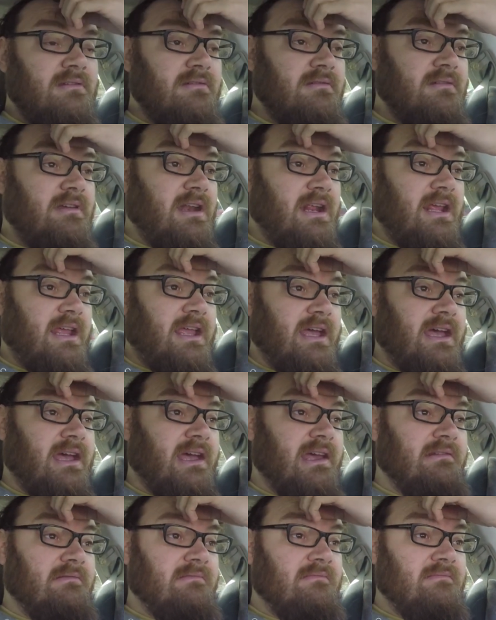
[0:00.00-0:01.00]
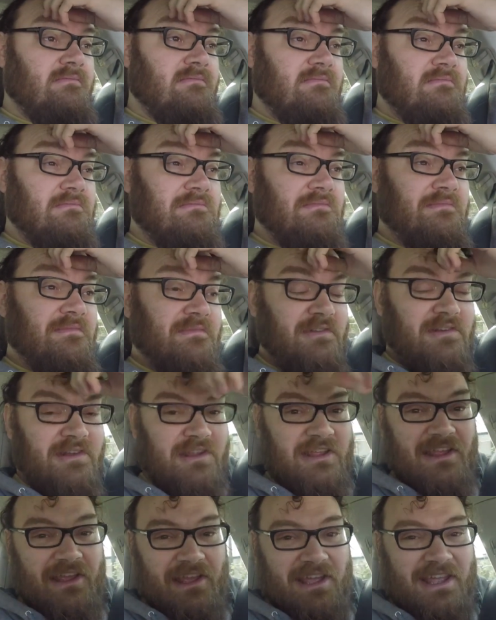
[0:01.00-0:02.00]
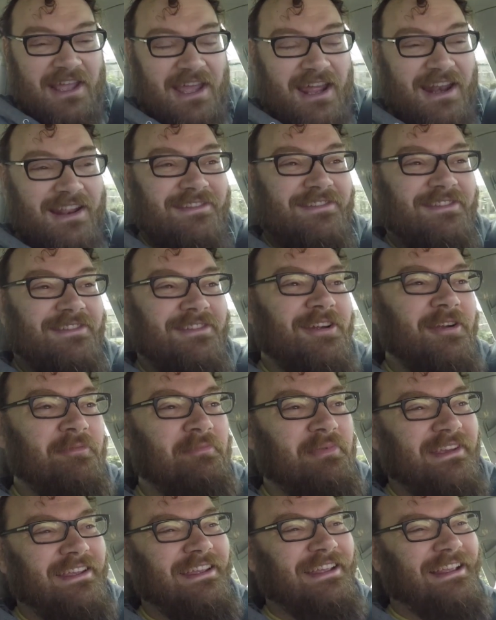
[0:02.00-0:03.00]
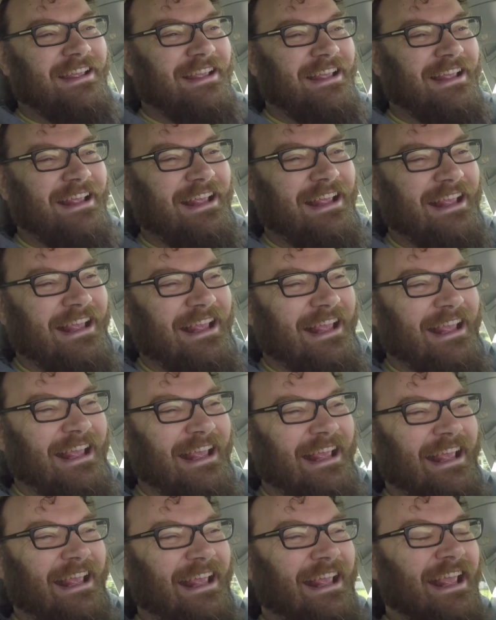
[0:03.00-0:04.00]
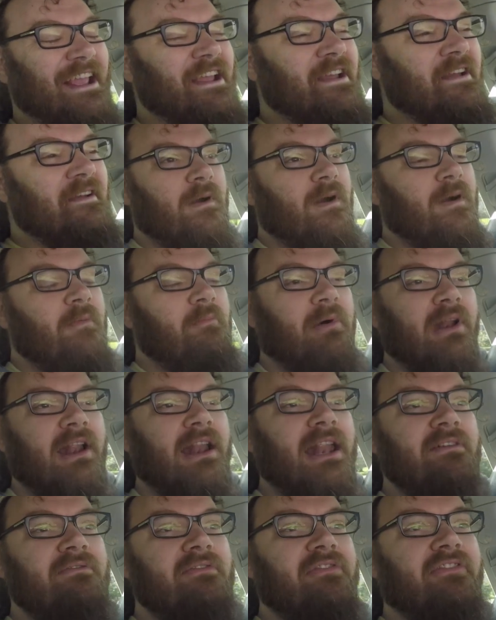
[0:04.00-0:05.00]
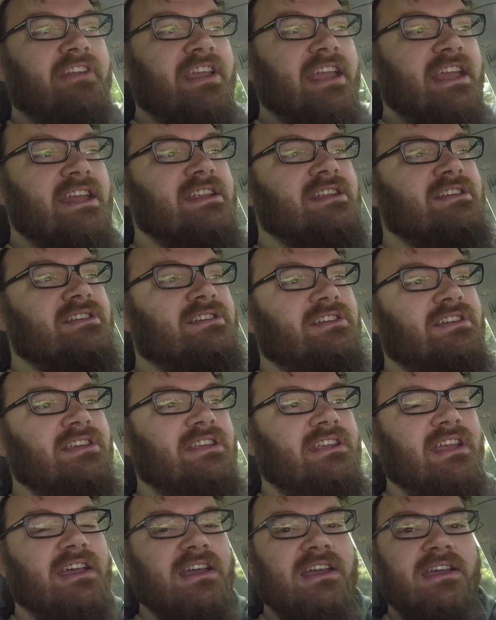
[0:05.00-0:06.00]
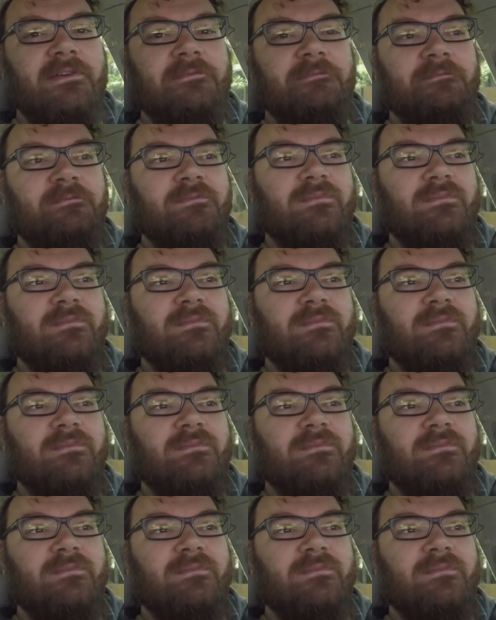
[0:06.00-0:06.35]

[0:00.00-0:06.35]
and I got a Slurpee. But I'll never forget, she didn't